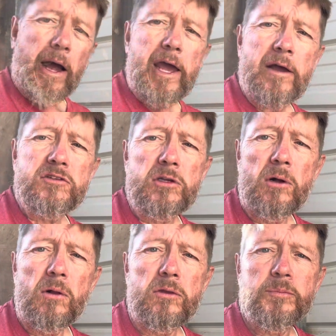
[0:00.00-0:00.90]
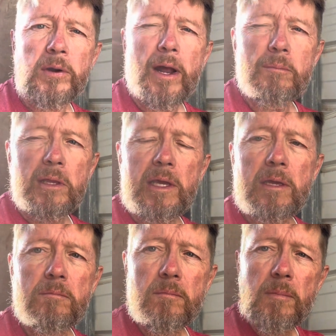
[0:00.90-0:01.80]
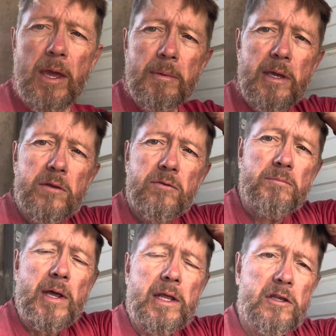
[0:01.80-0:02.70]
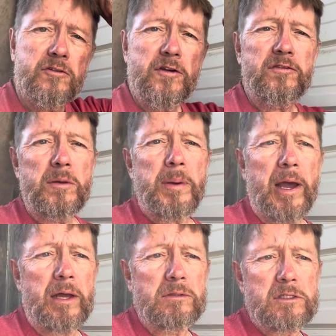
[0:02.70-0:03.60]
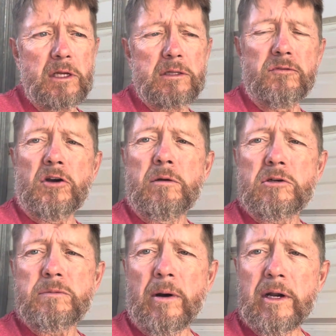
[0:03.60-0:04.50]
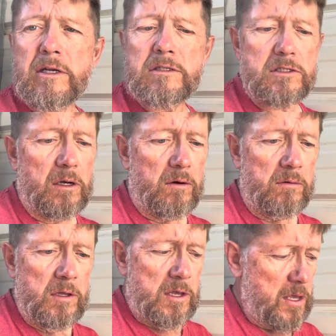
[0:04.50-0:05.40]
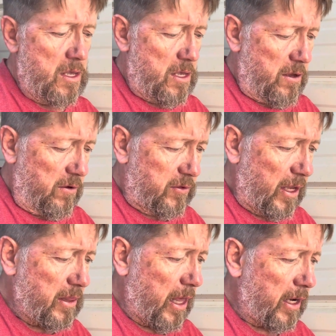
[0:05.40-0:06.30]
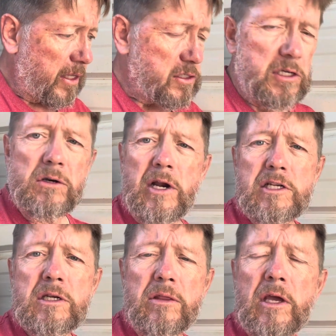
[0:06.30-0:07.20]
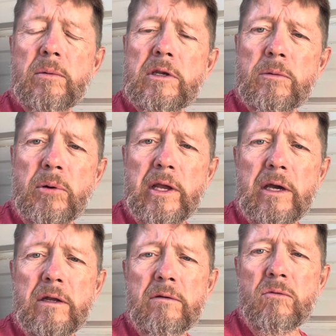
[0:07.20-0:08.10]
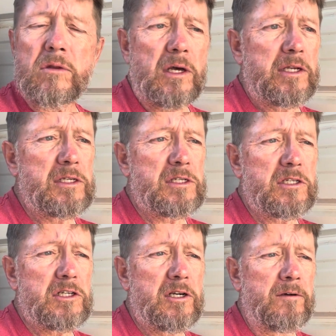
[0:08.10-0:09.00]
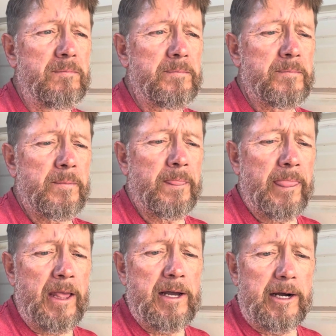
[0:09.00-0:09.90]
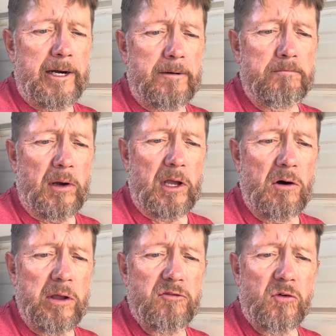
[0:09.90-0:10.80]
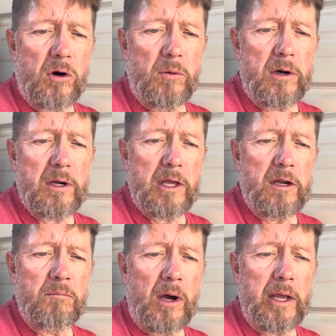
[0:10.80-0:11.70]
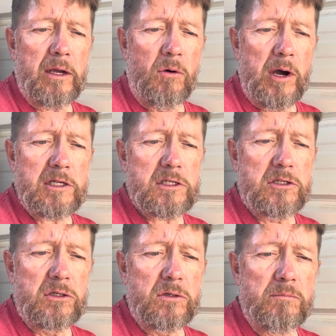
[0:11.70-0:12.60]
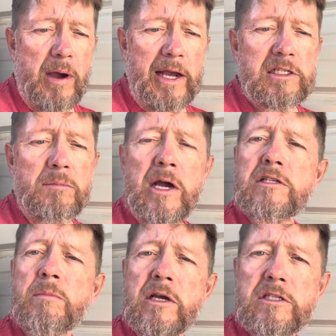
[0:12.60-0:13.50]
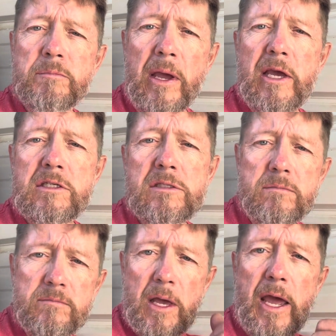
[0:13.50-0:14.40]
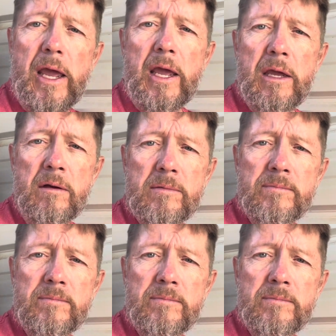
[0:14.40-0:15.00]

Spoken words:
have sold probably maybe as many as 50 pounds at the farmer's market. So you take that into consideration. I think we did pretty good with onions this year. But going forward in my quest to maximize my space, A,